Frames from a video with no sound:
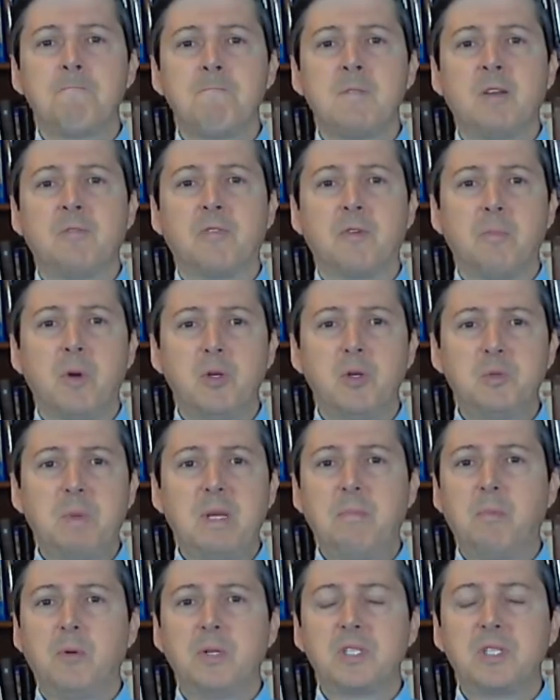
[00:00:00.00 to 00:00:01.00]
For most
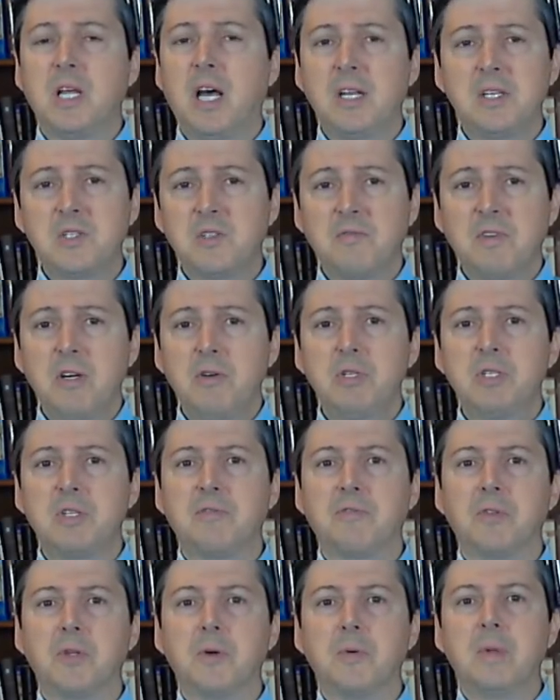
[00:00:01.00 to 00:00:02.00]
people, it's not as severe as the
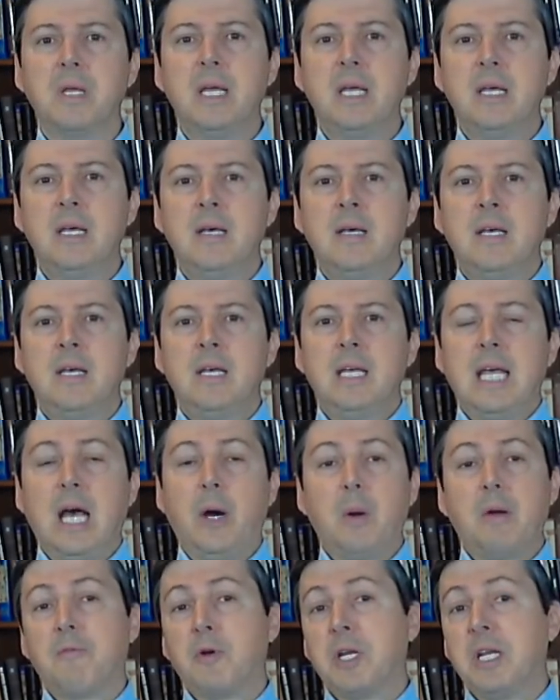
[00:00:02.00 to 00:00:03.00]
flu.
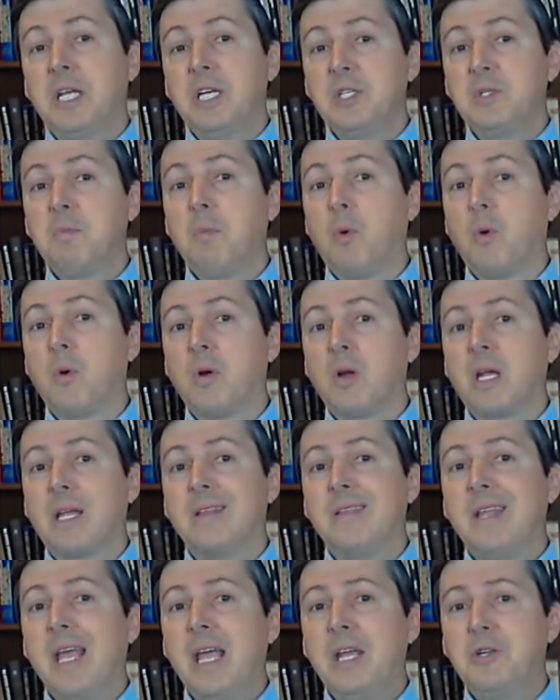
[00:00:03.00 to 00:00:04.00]
However, it is more
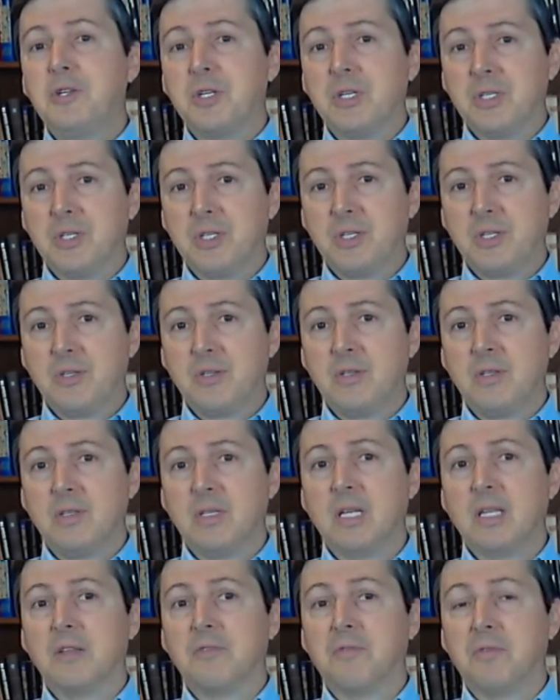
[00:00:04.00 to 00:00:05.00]
contagious
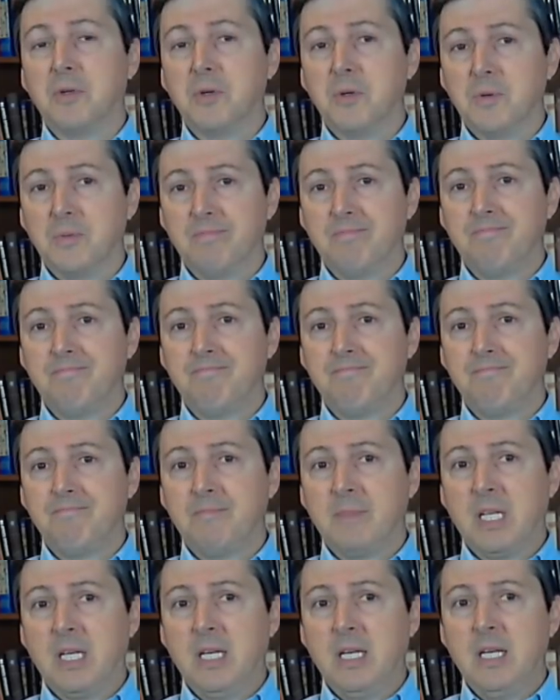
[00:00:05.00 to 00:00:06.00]
than the flu.
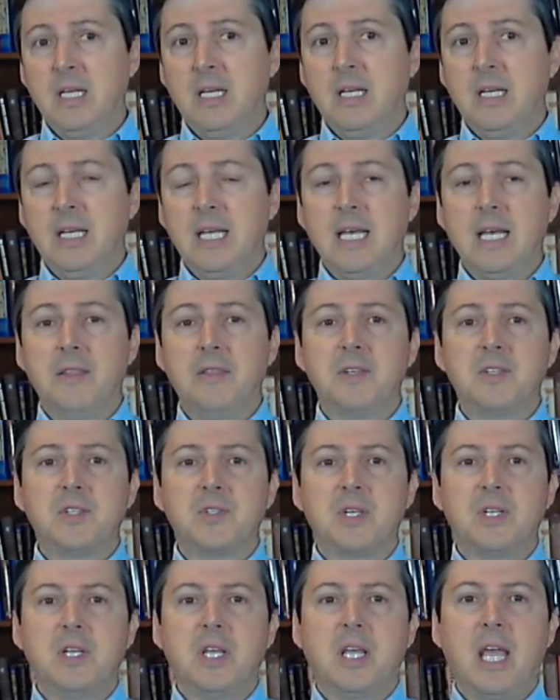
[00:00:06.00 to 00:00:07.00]
And this is
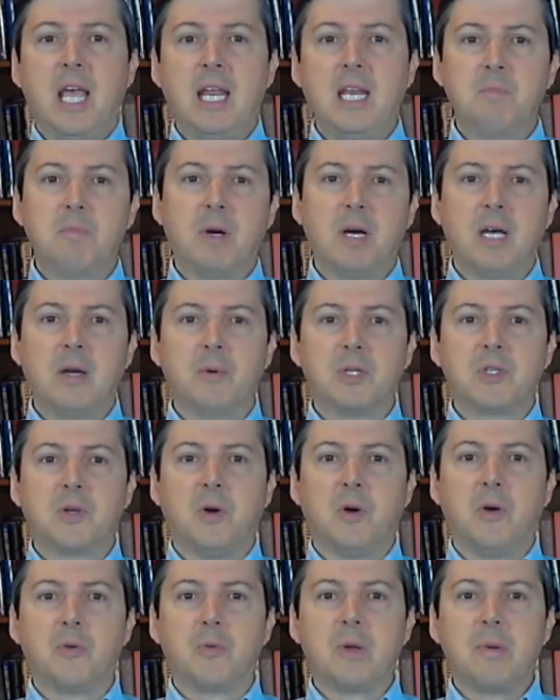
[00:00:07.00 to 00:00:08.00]
indicated by what's
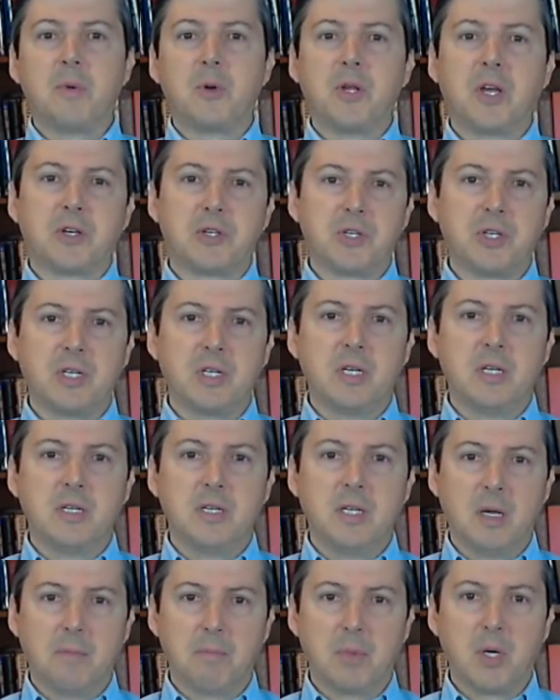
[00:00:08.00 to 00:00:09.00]
called the reproduction
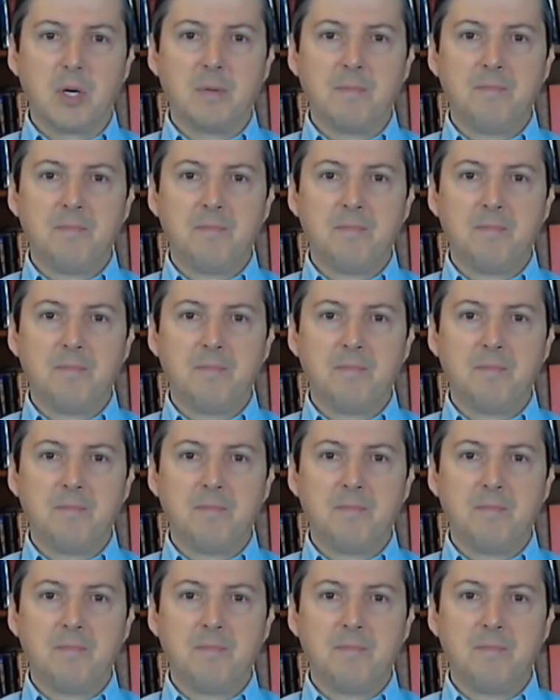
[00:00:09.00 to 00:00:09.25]
number.